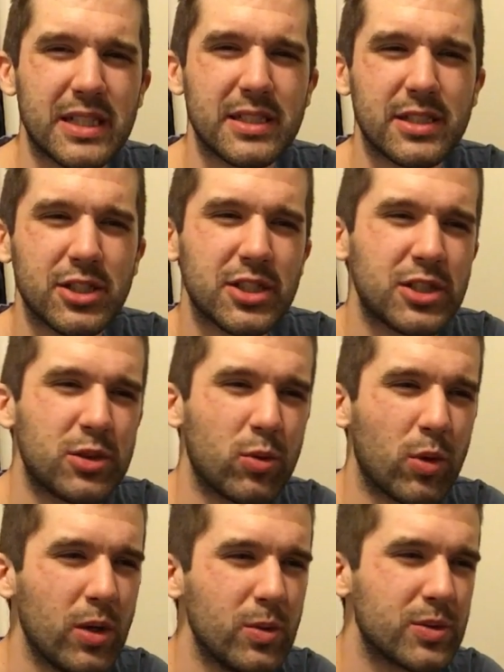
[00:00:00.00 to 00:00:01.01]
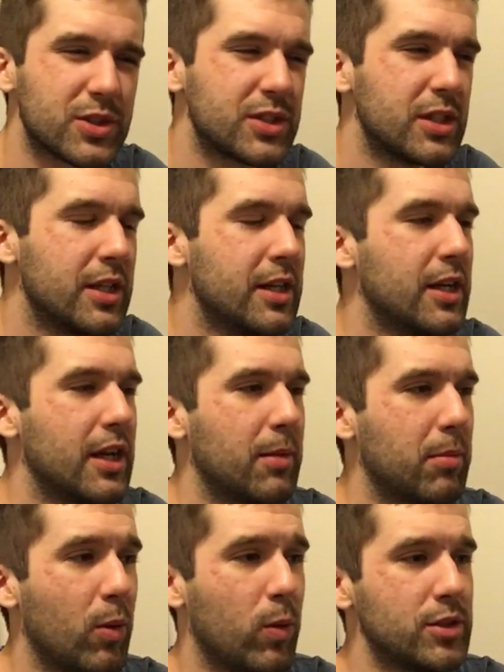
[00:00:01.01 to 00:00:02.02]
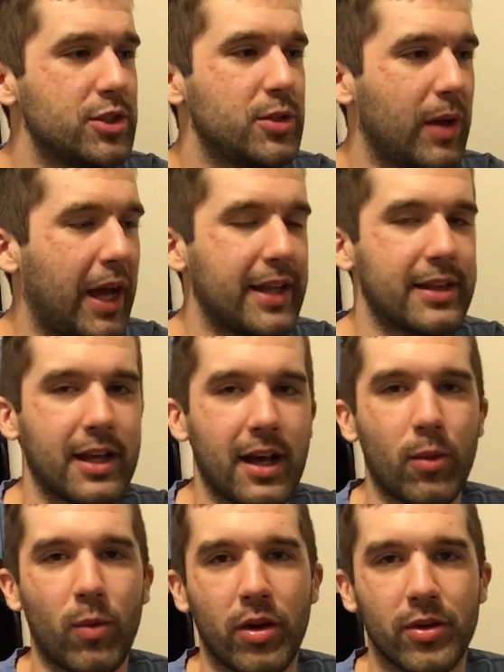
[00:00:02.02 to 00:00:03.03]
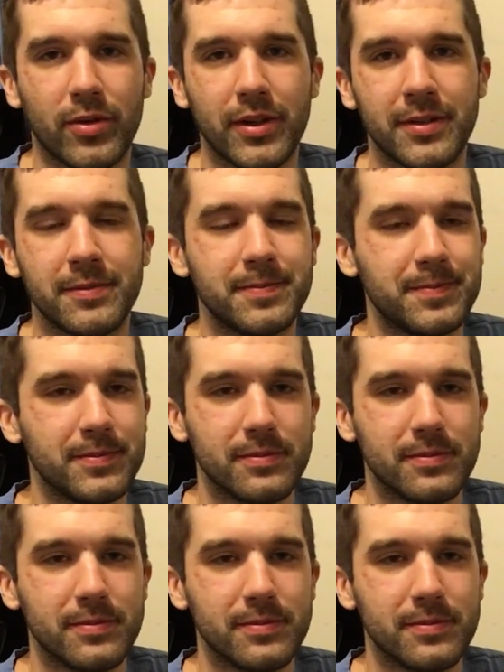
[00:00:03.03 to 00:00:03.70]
That's just gross. But once you add the hot water in,